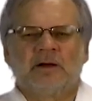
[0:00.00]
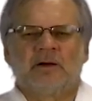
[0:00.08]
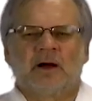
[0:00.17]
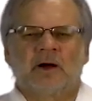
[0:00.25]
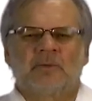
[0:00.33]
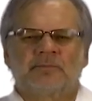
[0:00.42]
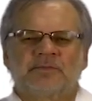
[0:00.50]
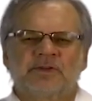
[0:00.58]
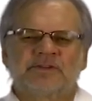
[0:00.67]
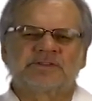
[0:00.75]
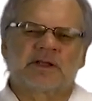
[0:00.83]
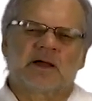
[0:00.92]
Now,
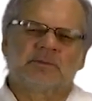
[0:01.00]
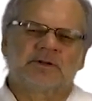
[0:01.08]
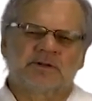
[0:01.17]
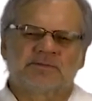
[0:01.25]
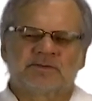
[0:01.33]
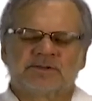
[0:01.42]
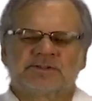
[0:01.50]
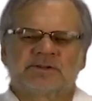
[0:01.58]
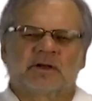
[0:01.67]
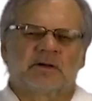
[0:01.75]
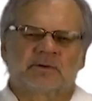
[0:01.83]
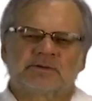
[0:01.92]
there's a timing difference
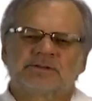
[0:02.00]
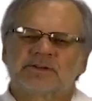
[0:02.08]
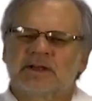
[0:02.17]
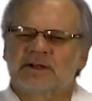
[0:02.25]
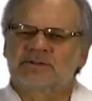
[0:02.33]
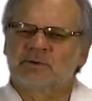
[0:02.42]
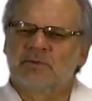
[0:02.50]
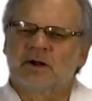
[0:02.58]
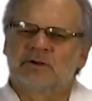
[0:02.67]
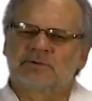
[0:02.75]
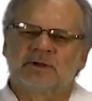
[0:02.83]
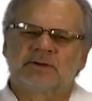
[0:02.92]
here because it takes a
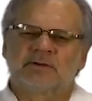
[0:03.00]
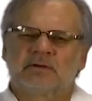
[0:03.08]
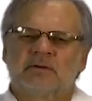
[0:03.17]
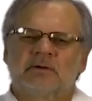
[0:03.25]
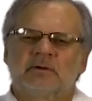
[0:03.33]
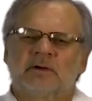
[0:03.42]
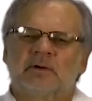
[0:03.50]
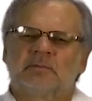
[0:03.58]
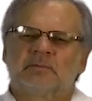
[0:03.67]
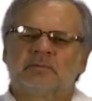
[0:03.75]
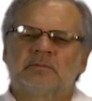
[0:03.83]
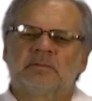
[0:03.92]
while to get,
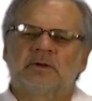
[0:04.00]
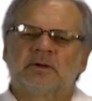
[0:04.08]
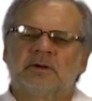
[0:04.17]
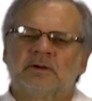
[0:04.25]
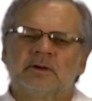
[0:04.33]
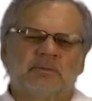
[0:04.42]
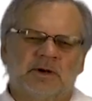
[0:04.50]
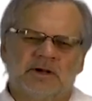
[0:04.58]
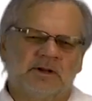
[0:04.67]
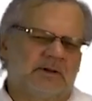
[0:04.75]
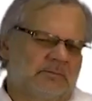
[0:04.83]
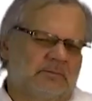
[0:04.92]
in
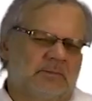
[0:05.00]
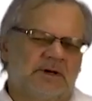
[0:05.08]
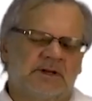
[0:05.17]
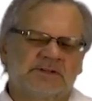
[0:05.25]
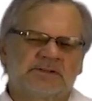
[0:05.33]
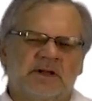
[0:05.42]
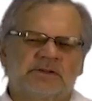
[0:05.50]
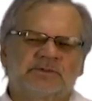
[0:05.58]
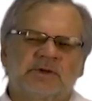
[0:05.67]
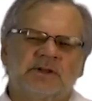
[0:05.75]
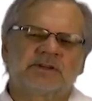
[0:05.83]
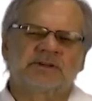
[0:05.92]
many estates,
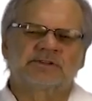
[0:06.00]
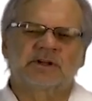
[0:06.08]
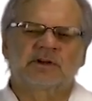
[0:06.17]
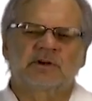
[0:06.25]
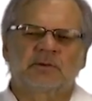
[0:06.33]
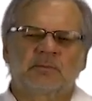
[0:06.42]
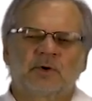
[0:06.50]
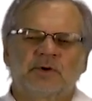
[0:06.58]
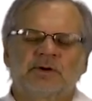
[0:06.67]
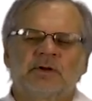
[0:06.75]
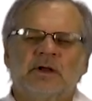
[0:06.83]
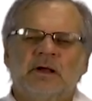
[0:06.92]
to get the executor
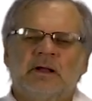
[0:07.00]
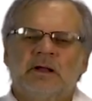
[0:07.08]
appointed.